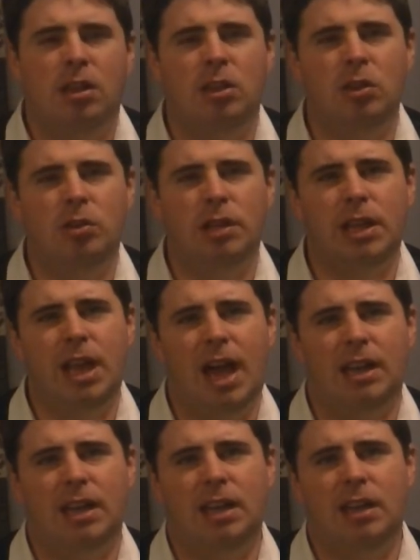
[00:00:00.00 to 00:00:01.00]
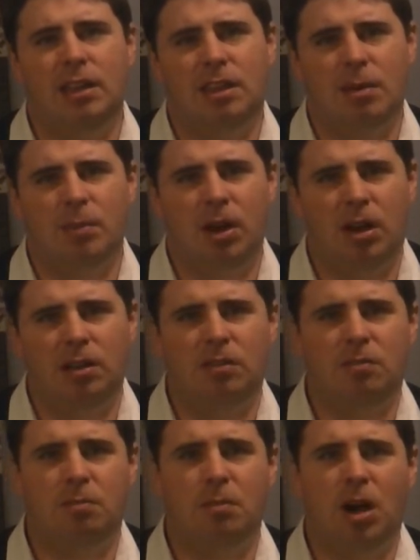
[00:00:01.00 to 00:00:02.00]
usually adding some kind
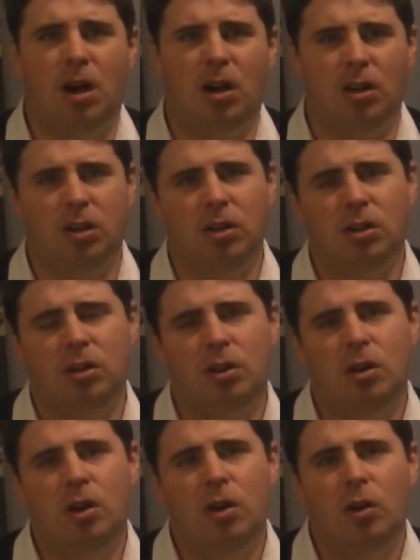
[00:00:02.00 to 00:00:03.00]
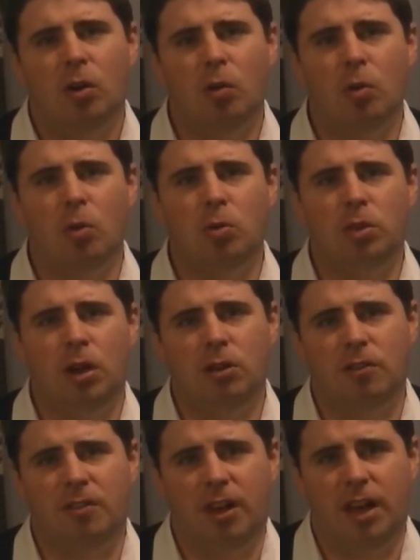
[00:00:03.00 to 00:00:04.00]
of mark or
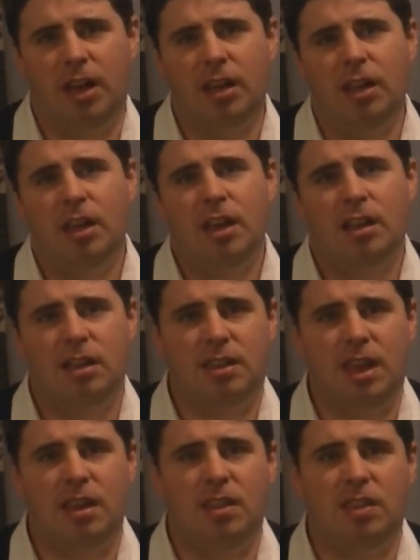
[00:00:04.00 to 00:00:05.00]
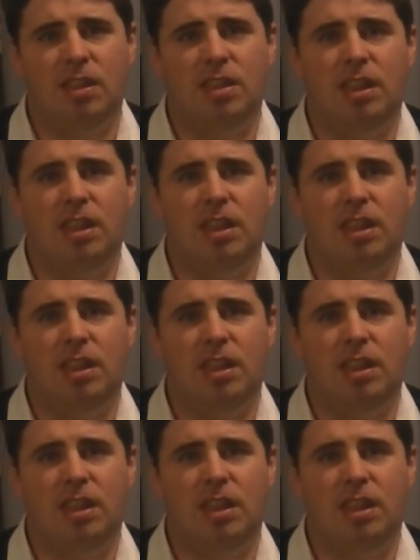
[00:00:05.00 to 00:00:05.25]
notifier to say that this